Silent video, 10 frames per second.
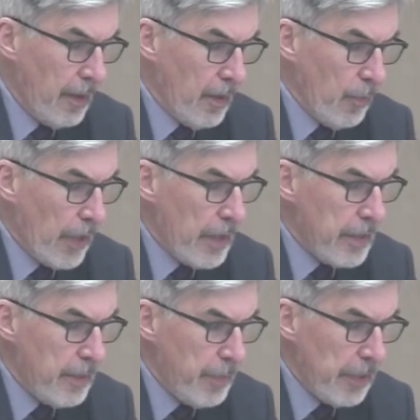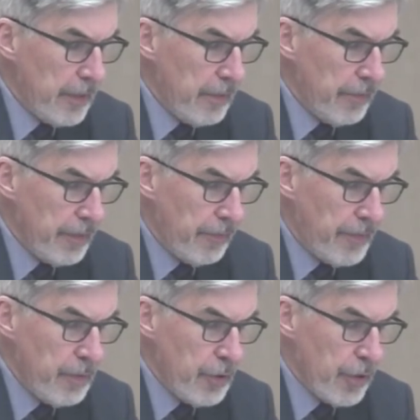Regarding building for the
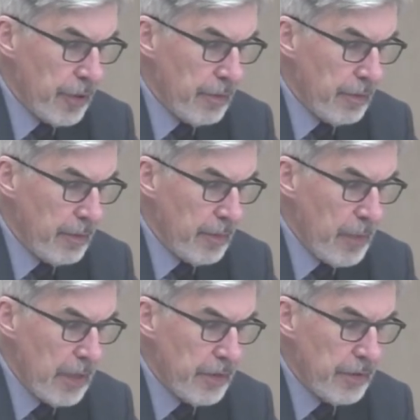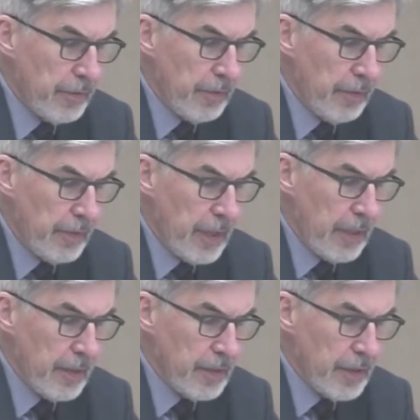future, the modest growth
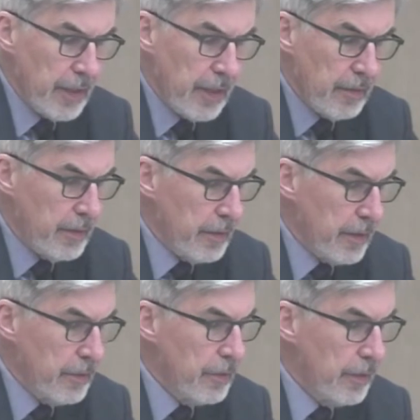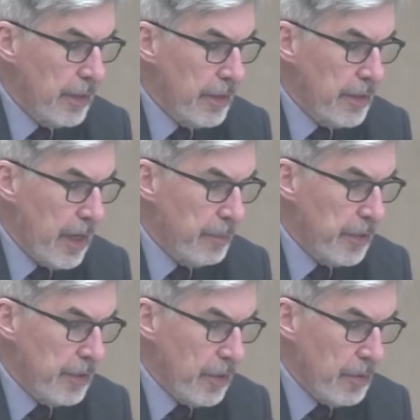targets set out in our newly
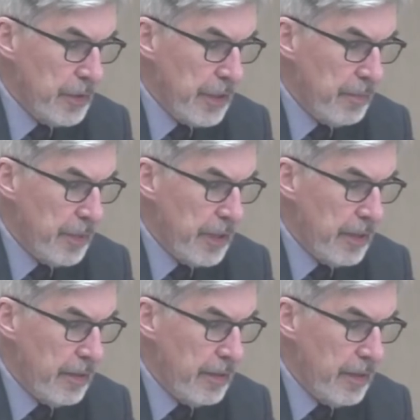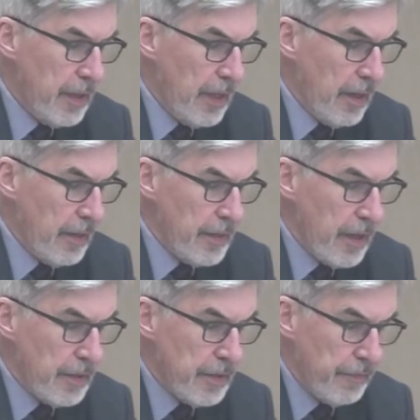adopted OCP are
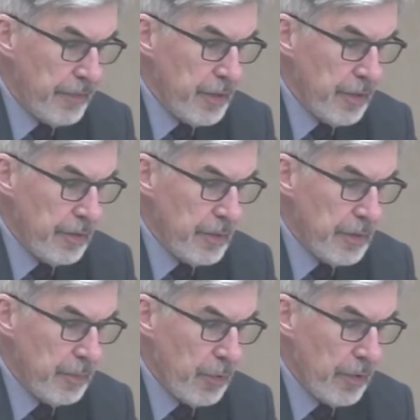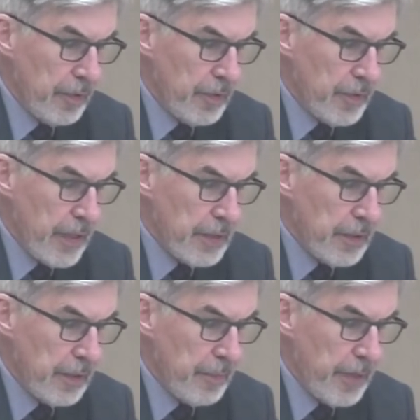not sufficient to support the
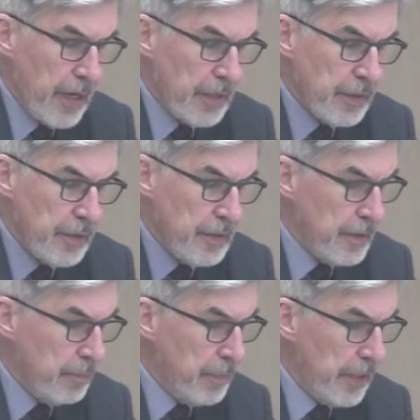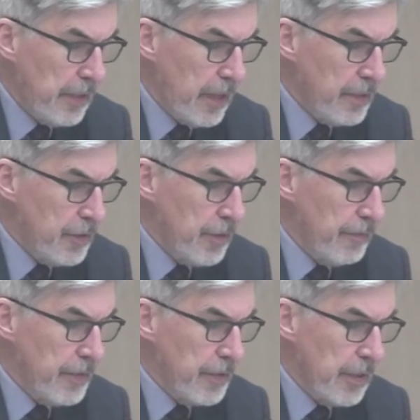transit capacities that Beeline
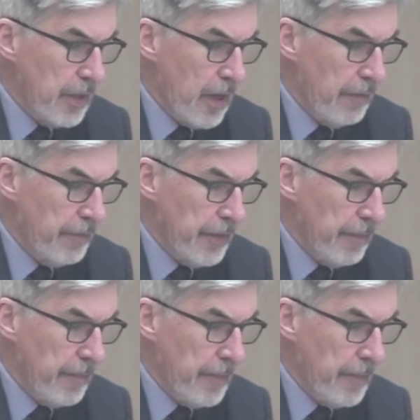service can offer.